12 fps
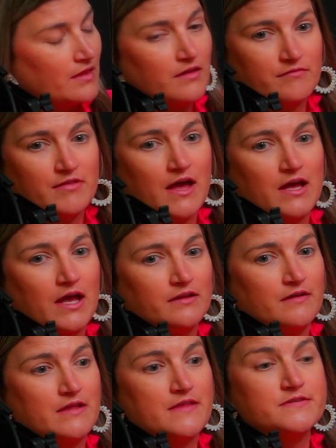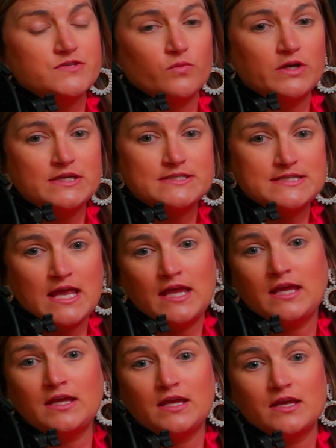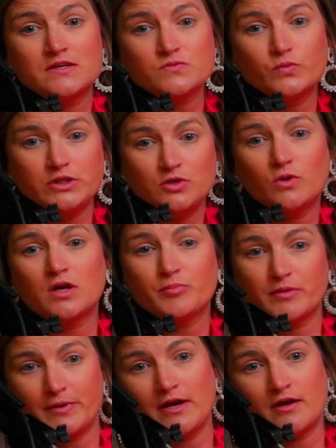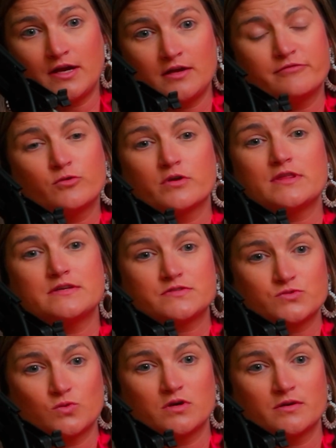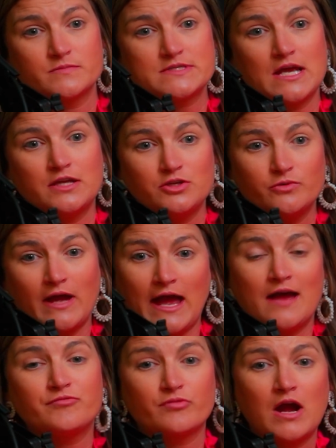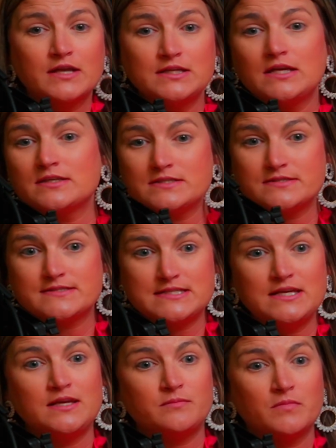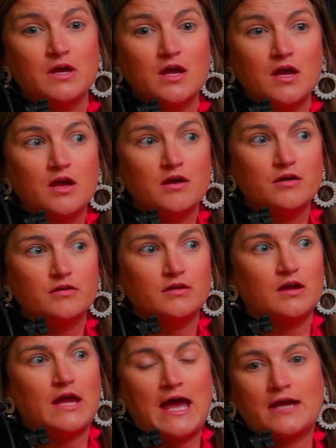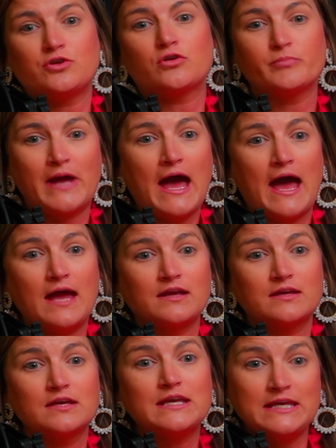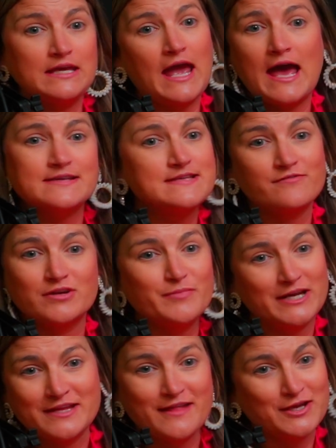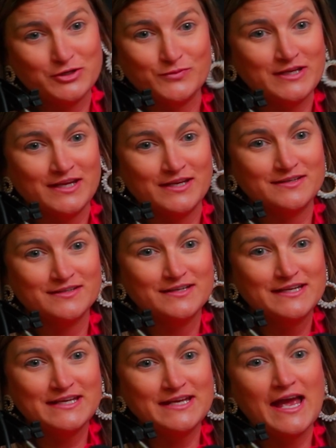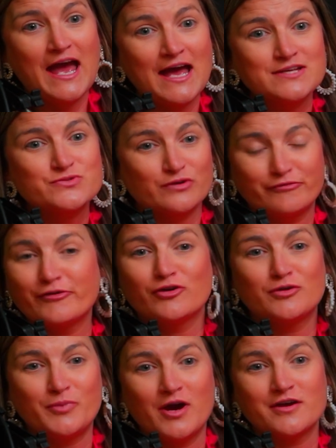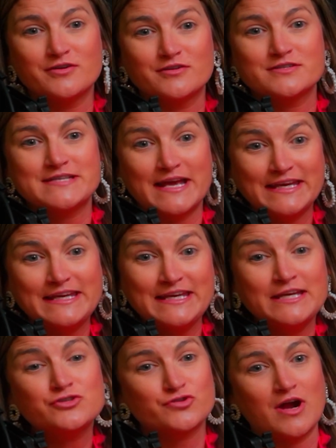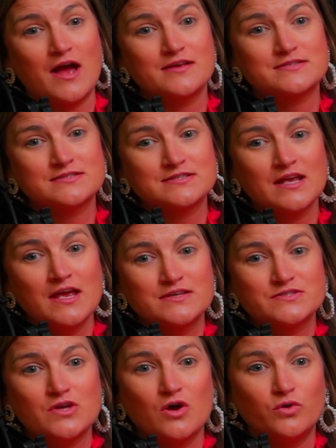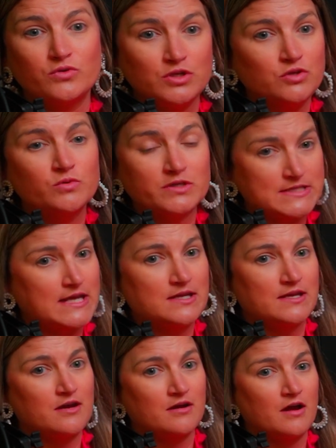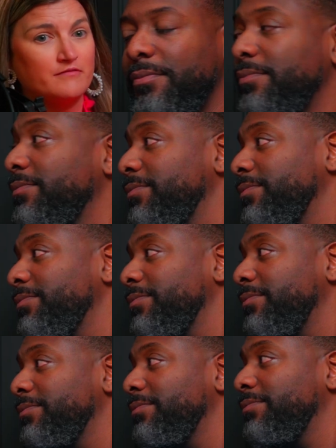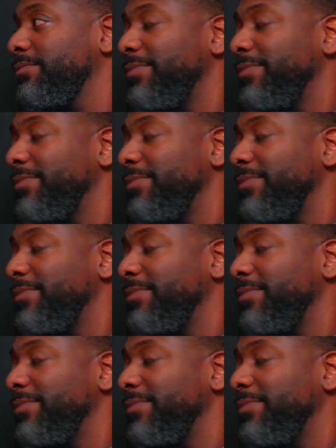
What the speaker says: I love that. I love that. So what he's saying is when you are preparing for these storms and you have Rodney and his team at your back, he has everybody that you need. He has referral partners that he trusts. So you are taken care of in all aspects.